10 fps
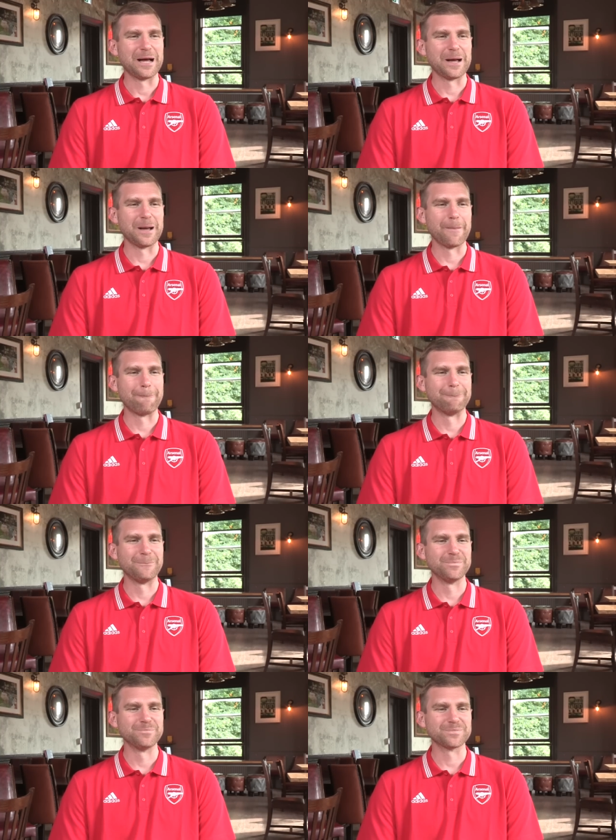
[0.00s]

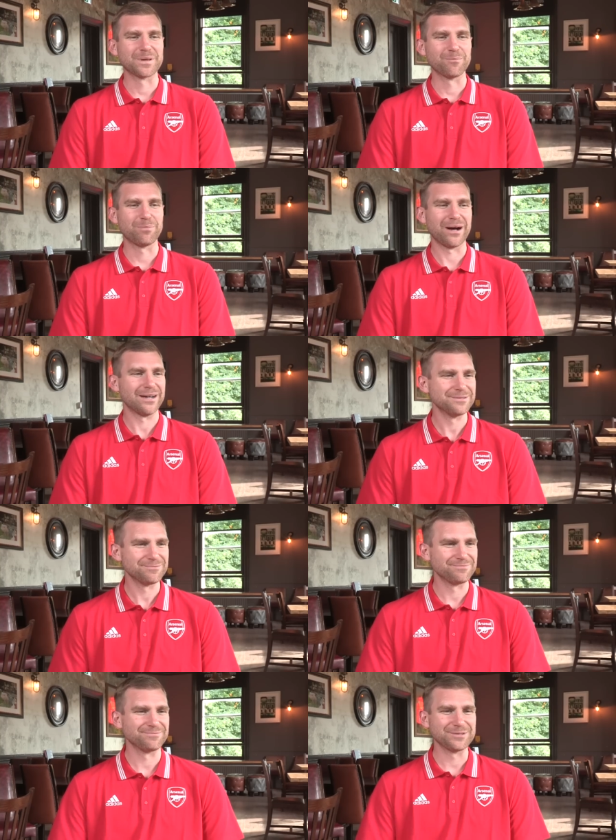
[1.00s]
Um, but
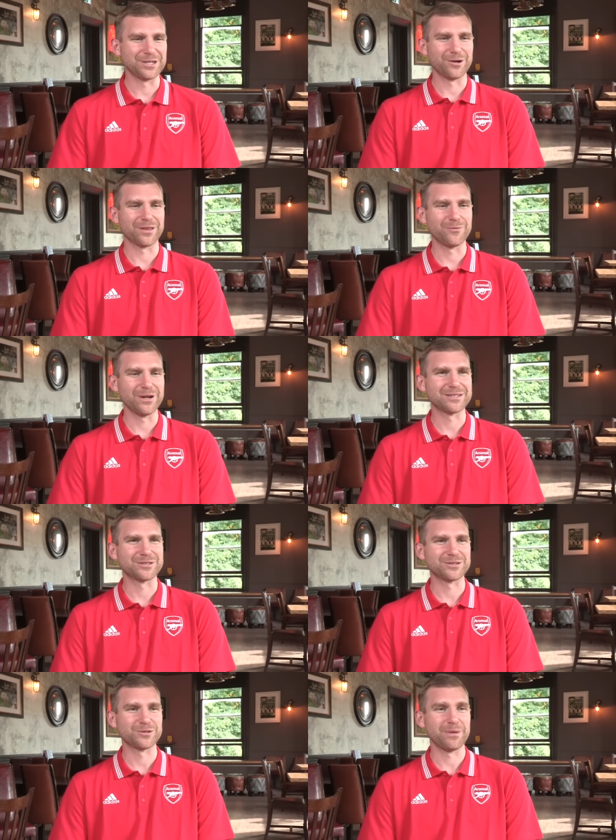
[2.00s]
you know, then we had
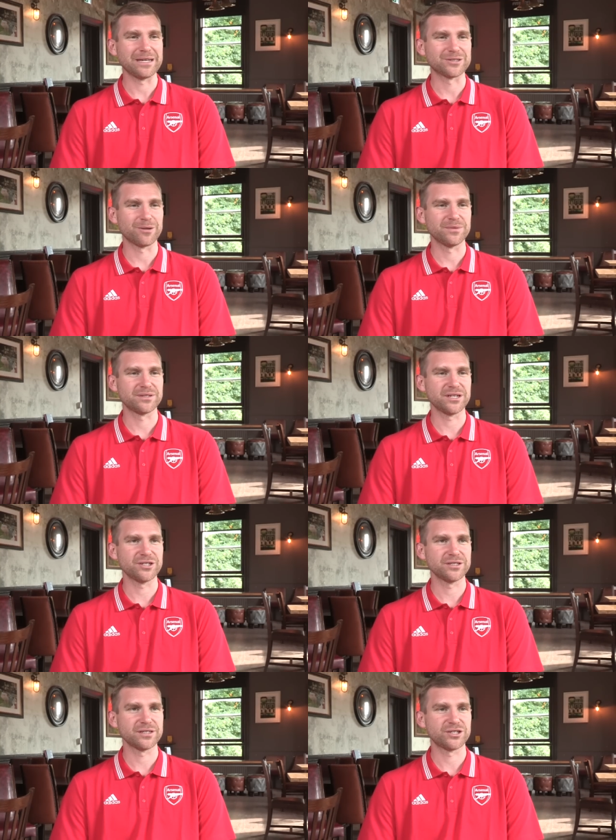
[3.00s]
to make some
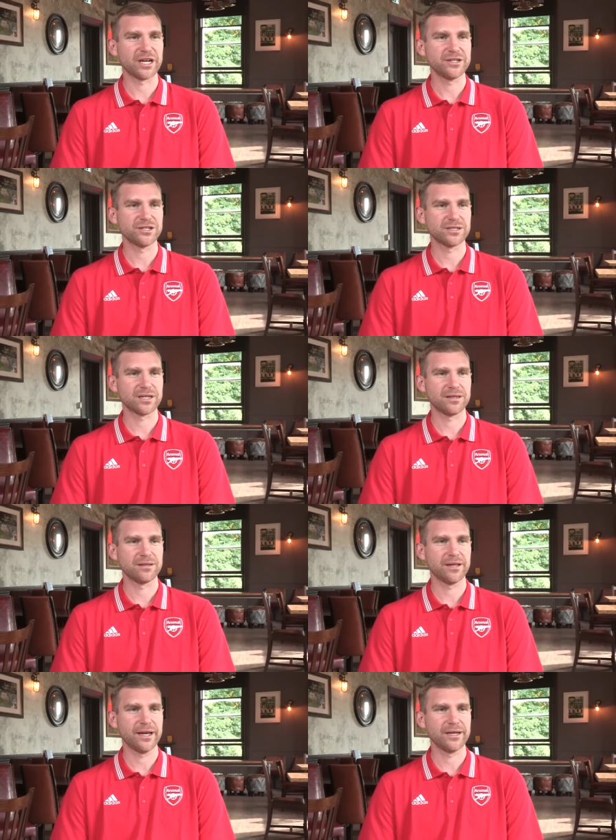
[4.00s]
decisions and changes,
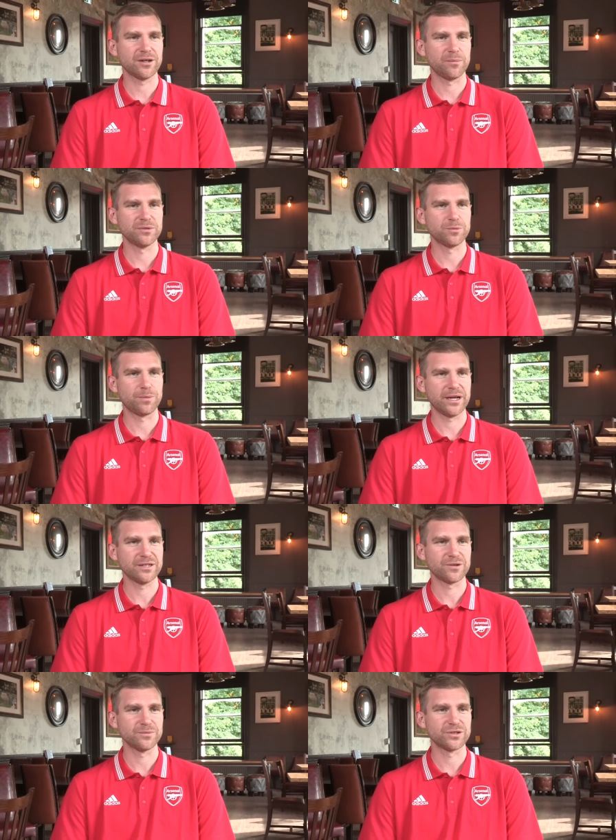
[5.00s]
and they come into
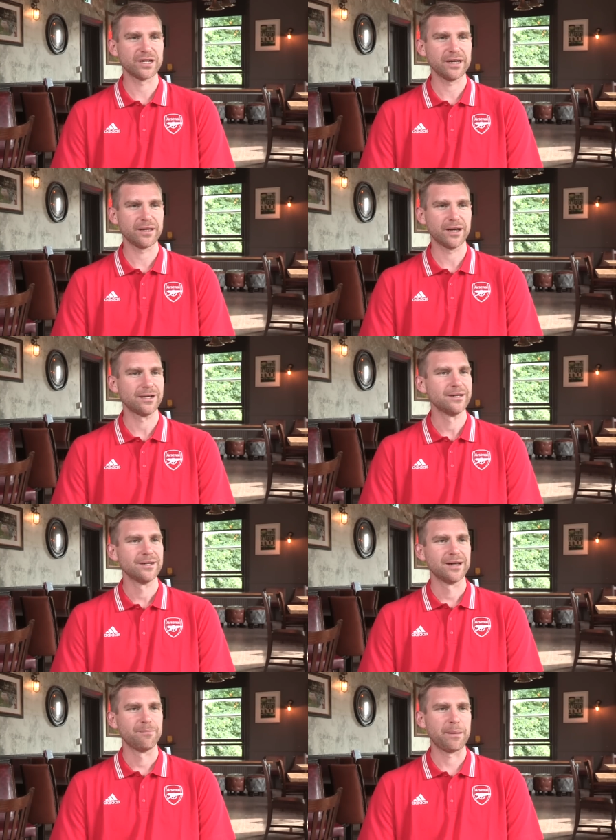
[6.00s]
place from today that
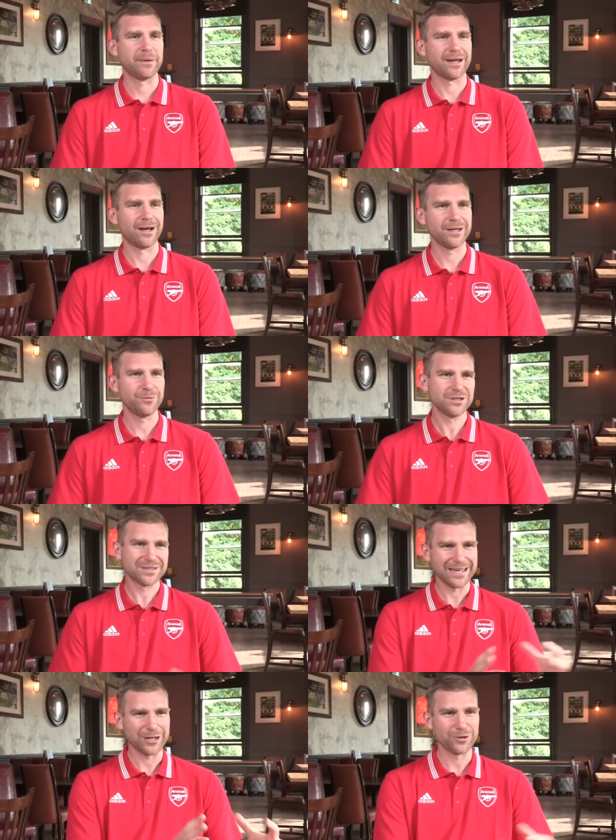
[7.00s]
Mehmet Ali will
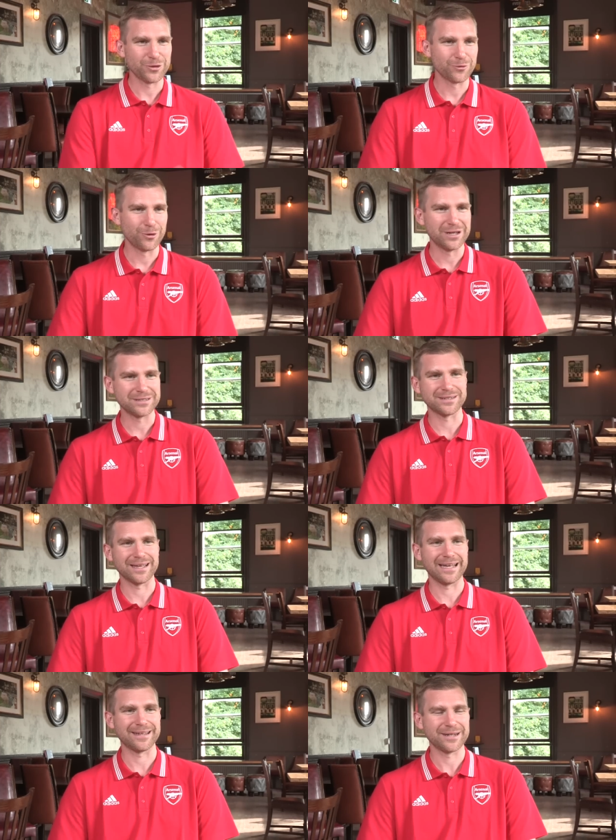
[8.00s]
take on the role as
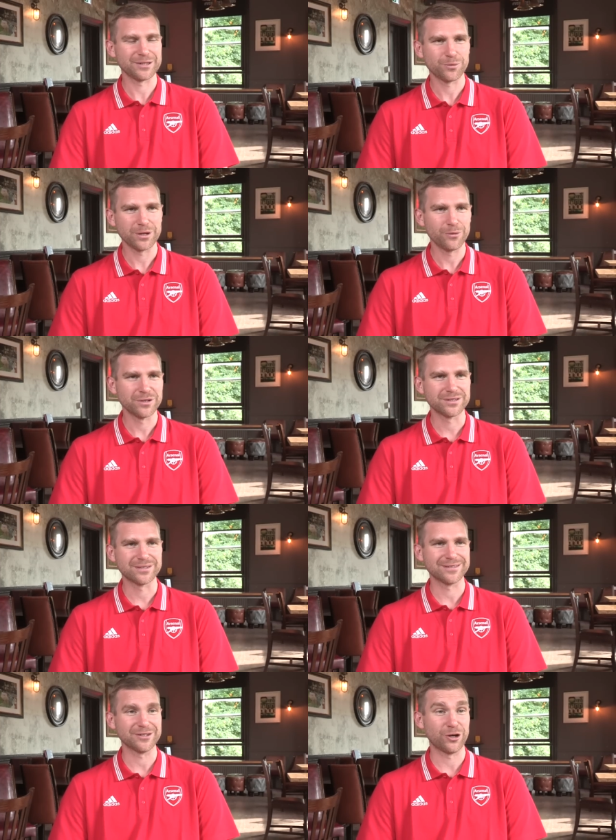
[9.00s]
head under
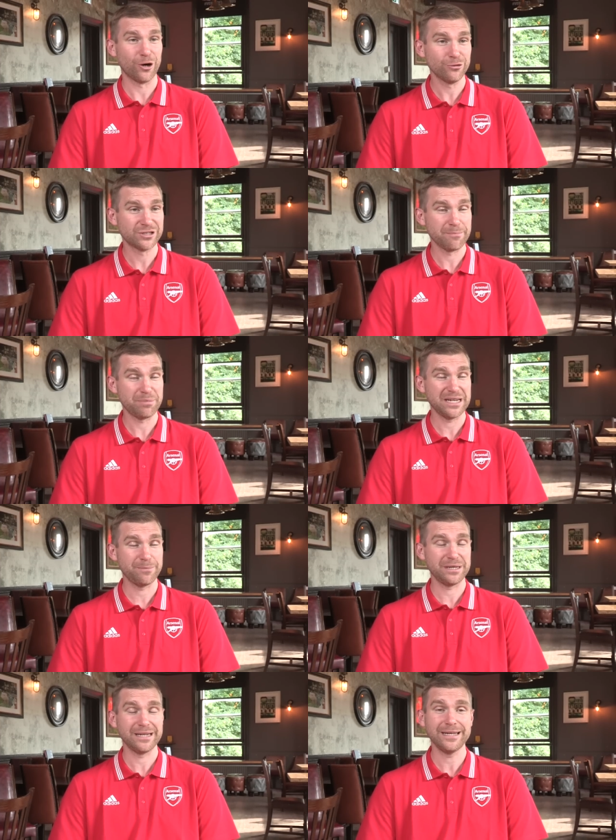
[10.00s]
21's coach and
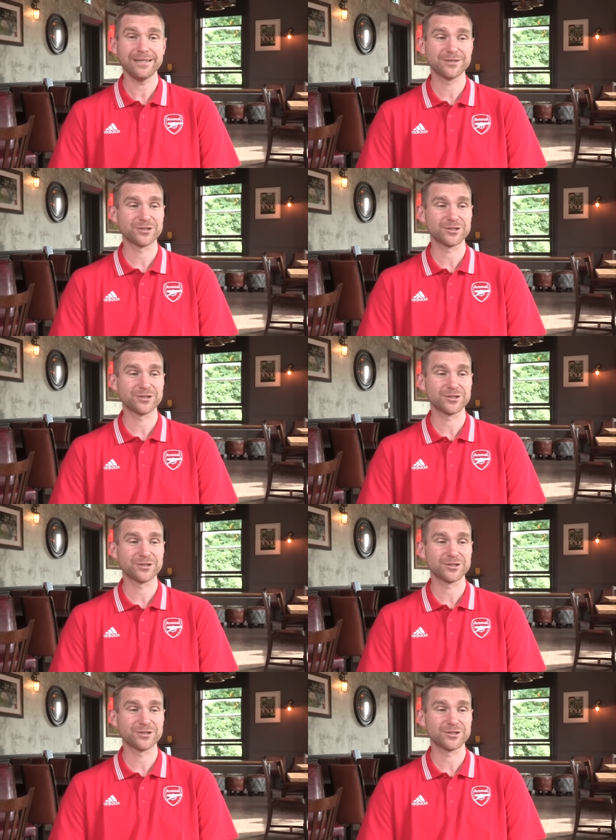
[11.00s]
PDP lead.